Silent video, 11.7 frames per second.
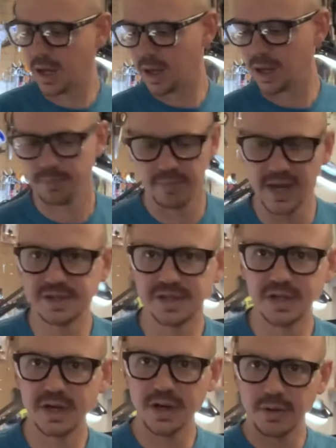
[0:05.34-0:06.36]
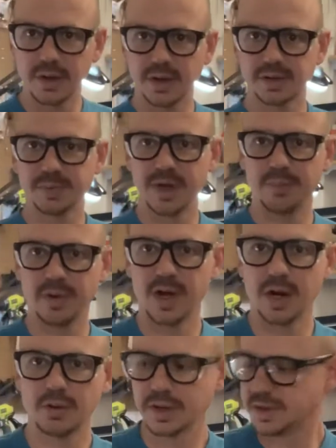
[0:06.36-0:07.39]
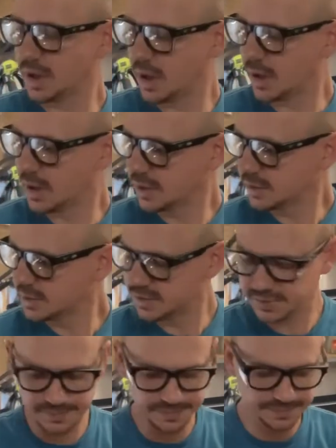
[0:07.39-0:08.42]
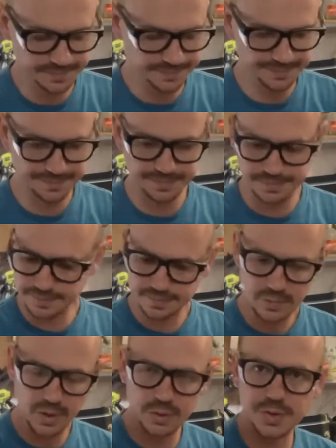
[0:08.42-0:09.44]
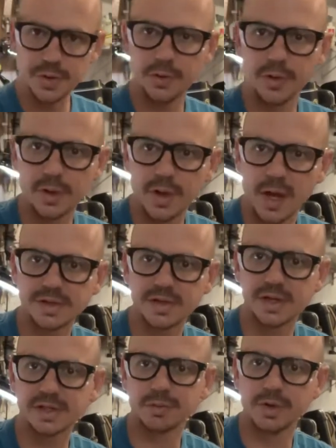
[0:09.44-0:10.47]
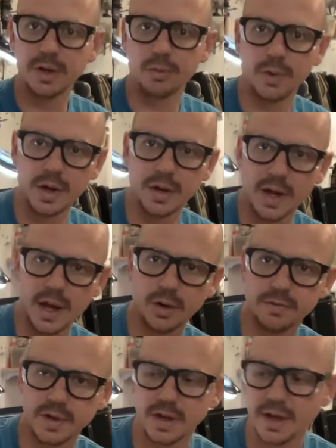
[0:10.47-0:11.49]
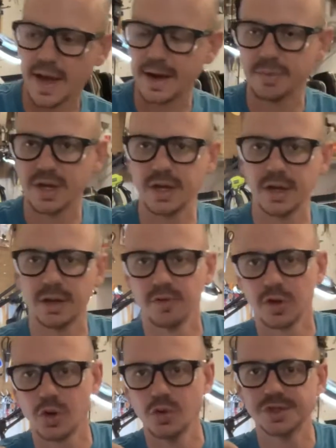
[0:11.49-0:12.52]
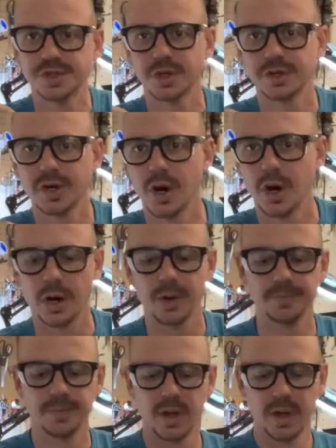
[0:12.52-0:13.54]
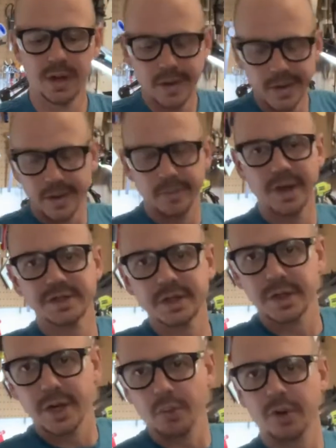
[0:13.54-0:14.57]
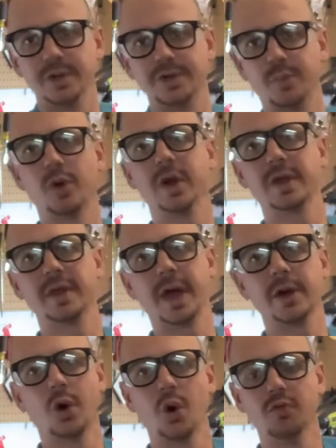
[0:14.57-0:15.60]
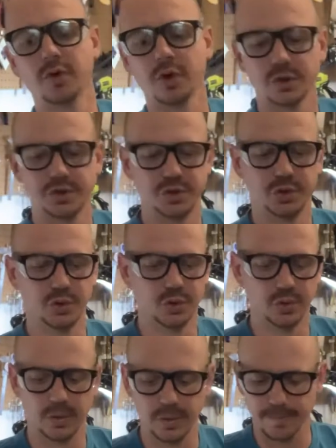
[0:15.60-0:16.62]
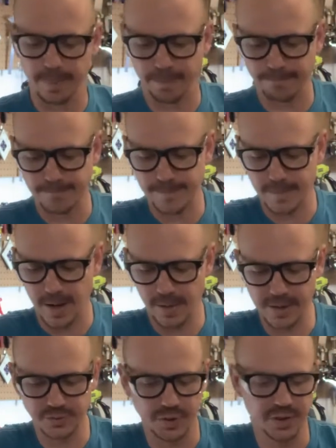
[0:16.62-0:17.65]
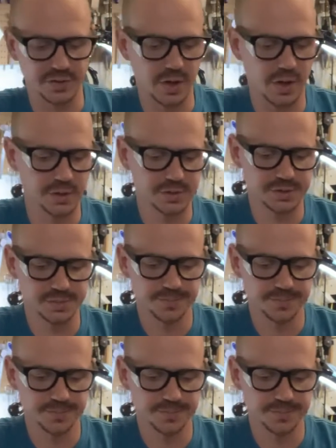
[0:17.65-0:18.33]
Mason here at Spampinato Guitars. So I know during the last lesson we did a rundown of the anatomy of an acoustic guitar. Basically, I wanted to bring that over to electric guitars.